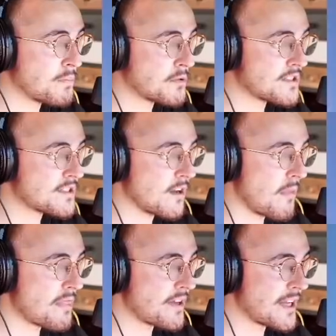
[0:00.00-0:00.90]
put
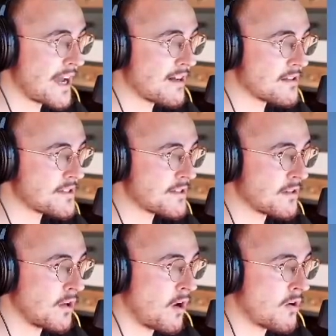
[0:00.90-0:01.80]
something else
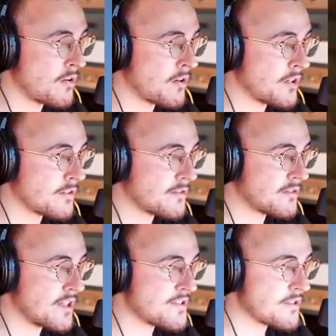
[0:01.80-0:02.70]
along
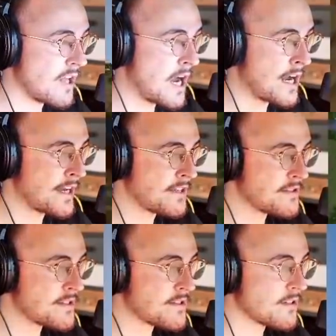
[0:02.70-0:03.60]
these
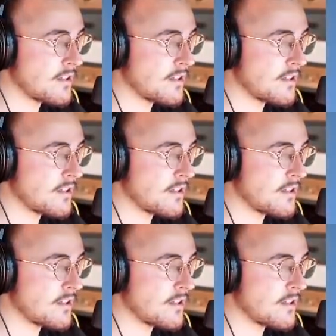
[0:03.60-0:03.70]
lines,